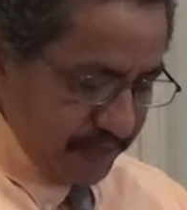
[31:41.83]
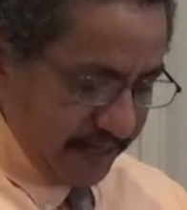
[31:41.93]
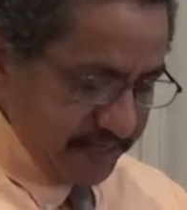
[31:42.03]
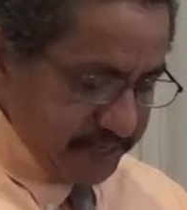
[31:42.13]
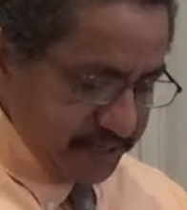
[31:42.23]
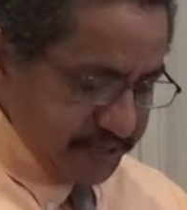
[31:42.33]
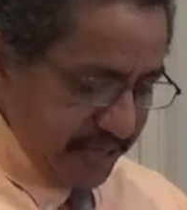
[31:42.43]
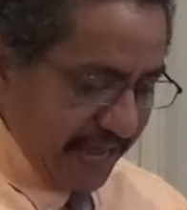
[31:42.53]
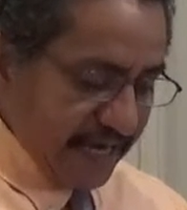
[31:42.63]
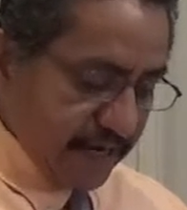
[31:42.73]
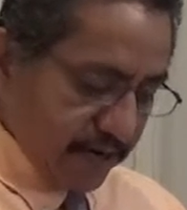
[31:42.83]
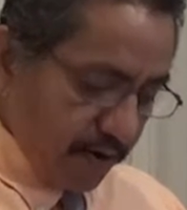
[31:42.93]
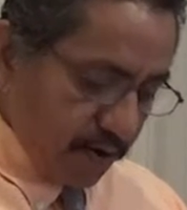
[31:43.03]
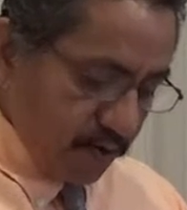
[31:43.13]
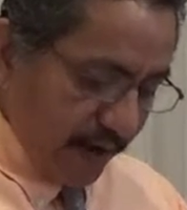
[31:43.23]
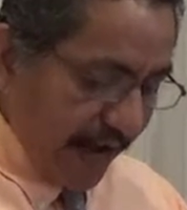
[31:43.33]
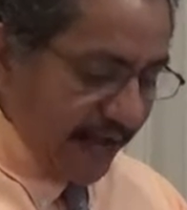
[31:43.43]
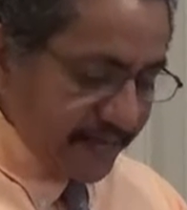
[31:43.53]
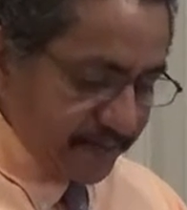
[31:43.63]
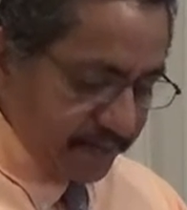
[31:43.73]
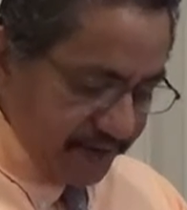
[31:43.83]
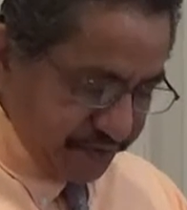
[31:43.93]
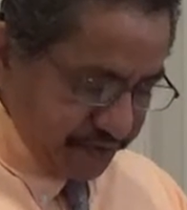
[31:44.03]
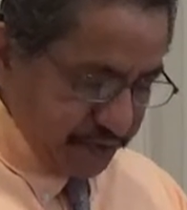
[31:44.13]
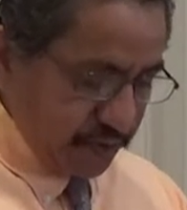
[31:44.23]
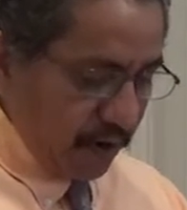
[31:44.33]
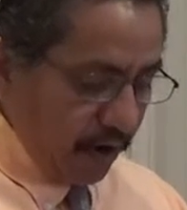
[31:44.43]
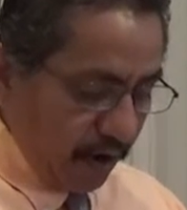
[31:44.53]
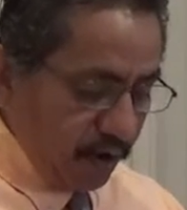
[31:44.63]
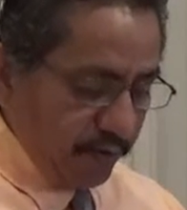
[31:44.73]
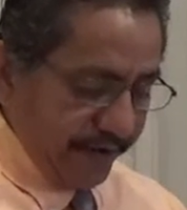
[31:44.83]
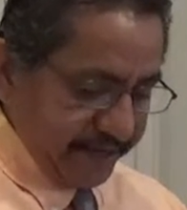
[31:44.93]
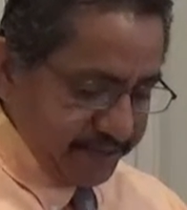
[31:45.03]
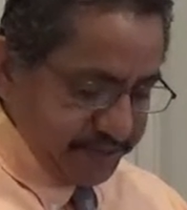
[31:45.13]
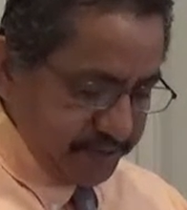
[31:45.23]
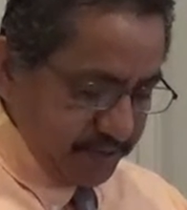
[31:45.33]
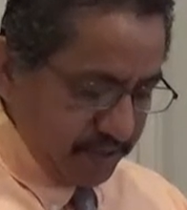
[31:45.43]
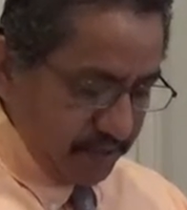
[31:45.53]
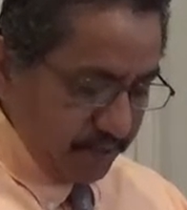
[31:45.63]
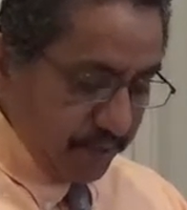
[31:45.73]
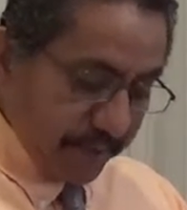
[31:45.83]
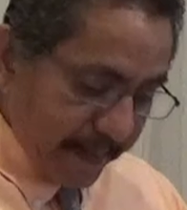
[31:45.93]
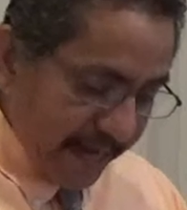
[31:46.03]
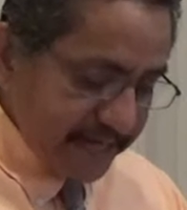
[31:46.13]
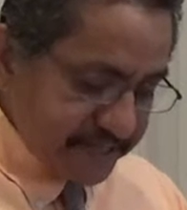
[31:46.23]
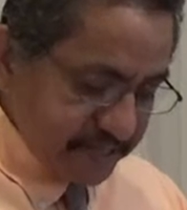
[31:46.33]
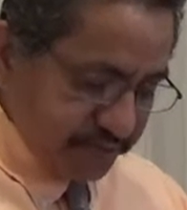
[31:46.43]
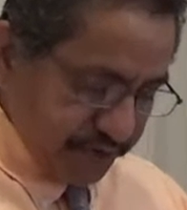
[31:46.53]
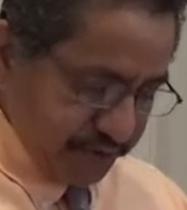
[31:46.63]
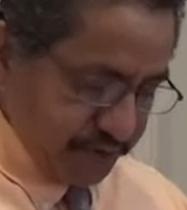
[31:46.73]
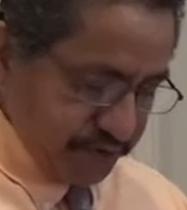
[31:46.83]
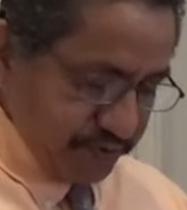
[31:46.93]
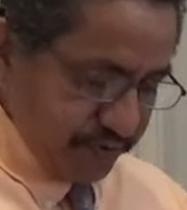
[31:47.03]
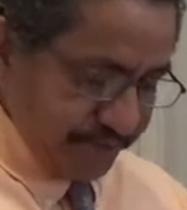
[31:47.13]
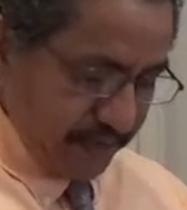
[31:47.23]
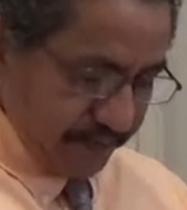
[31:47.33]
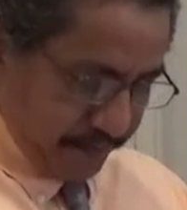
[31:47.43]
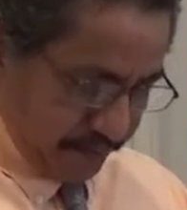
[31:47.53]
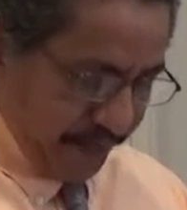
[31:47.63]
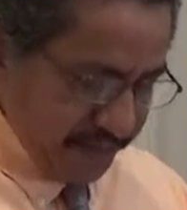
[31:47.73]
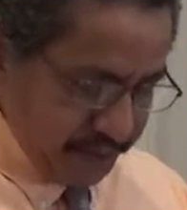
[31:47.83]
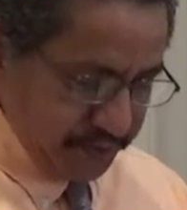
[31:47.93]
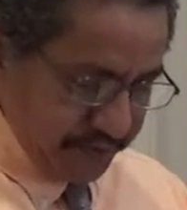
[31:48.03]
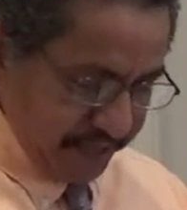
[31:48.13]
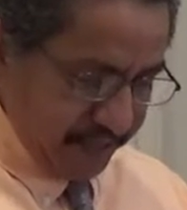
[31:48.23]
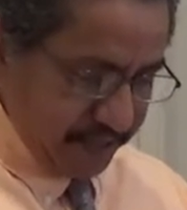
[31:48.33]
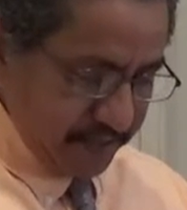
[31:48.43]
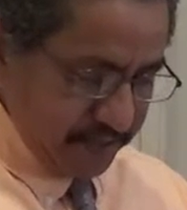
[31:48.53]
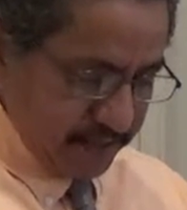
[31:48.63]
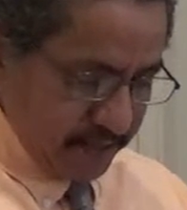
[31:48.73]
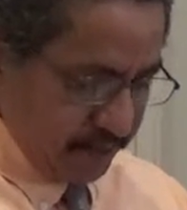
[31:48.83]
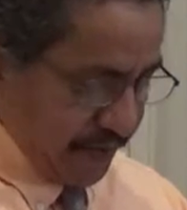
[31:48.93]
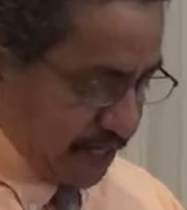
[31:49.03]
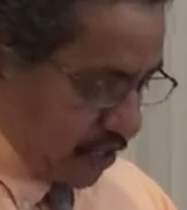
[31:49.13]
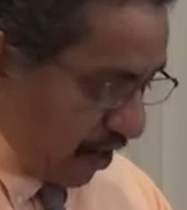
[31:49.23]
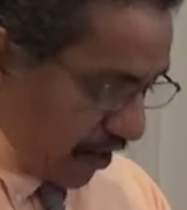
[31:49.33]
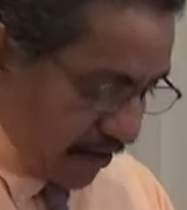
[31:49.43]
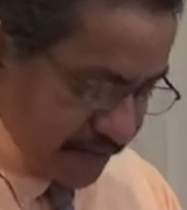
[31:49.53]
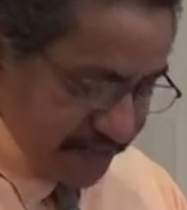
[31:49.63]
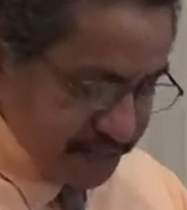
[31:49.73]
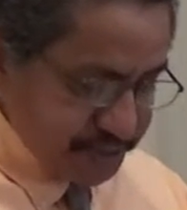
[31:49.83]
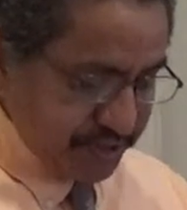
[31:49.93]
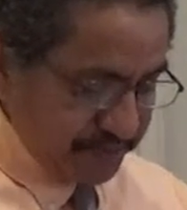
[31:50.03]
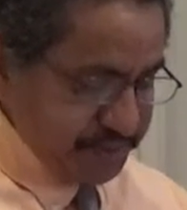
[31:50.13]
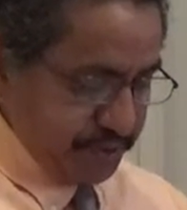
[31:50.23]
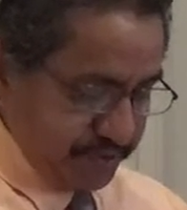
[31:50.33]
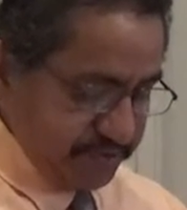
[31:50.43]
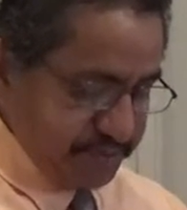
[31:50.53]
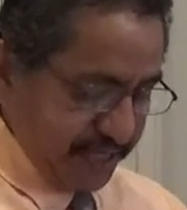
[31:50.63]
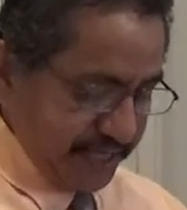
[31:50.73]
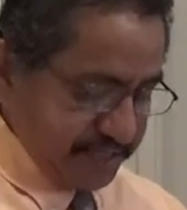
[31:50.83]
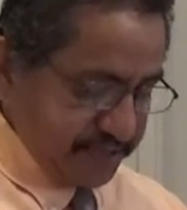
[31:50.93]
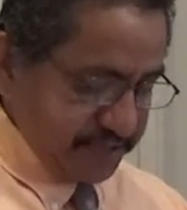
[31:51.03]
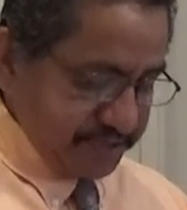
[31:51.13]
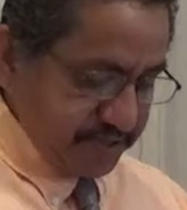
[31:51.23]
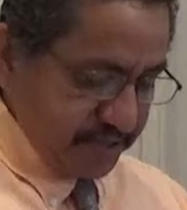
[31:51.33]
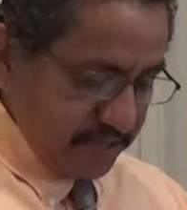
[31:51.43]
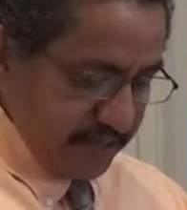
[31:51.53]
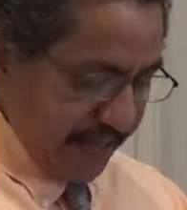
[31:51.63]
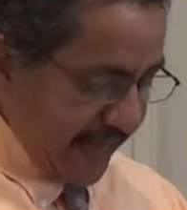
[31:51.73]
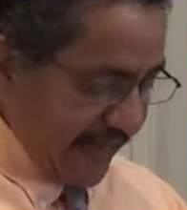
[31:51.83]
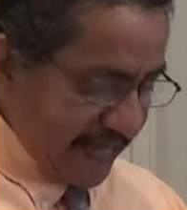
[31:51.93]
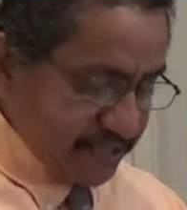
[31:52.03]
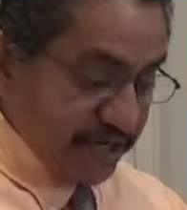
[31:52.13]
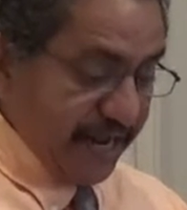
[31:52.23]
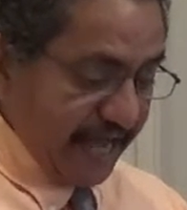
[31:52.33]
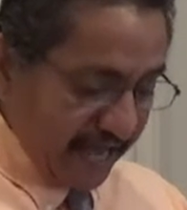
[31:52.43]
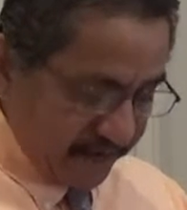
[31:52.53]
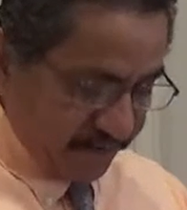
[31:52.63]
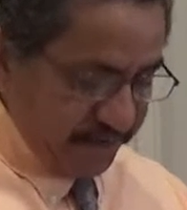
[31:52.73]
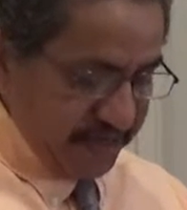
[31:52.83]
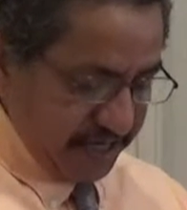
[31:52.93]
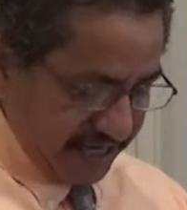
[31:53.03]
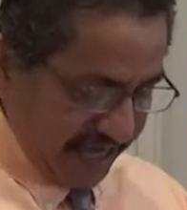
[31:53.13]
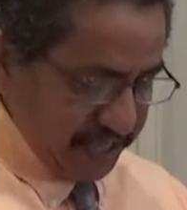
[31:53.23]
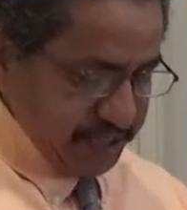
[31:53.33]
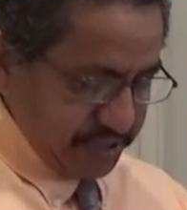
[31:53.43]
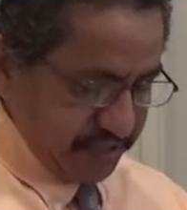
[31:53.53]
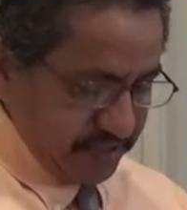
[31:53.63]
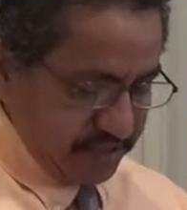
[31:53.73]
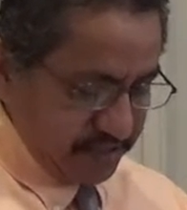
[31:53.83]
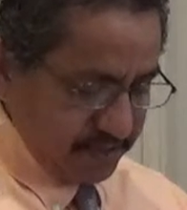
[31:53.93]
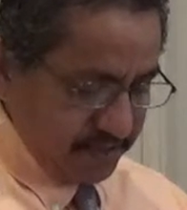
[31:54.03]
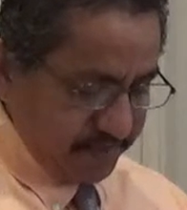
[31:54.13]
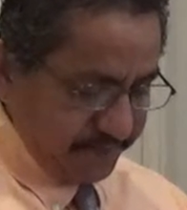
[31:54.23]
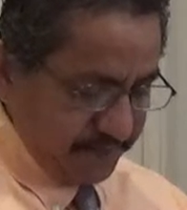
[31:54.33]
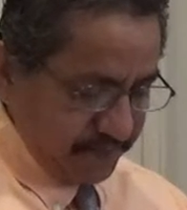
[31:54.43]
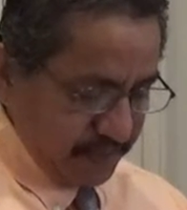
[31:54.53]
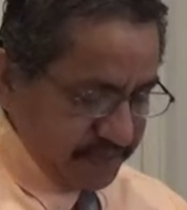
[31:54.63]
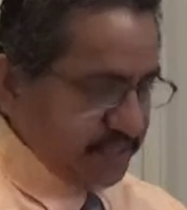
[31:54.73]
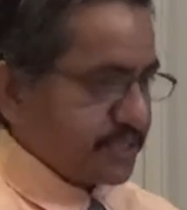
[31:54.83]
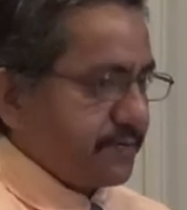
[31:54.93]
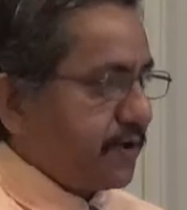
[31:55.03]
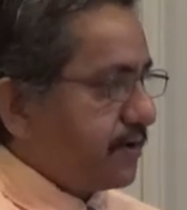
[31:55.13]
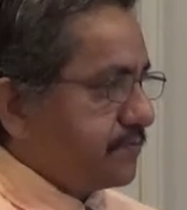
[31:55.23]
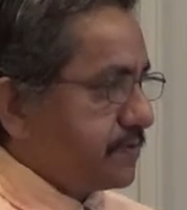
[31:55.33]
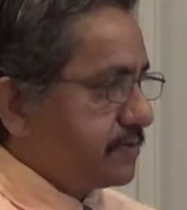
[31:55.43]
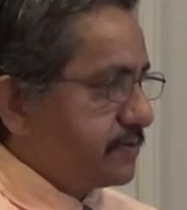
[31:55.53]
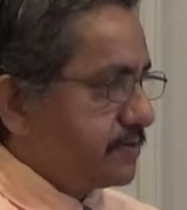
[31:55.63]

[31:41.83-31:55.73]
And then it says, And lo, I am with you always, remaining with you perpetually, regardless of circumstances and on every occasion. Sounds like a mom.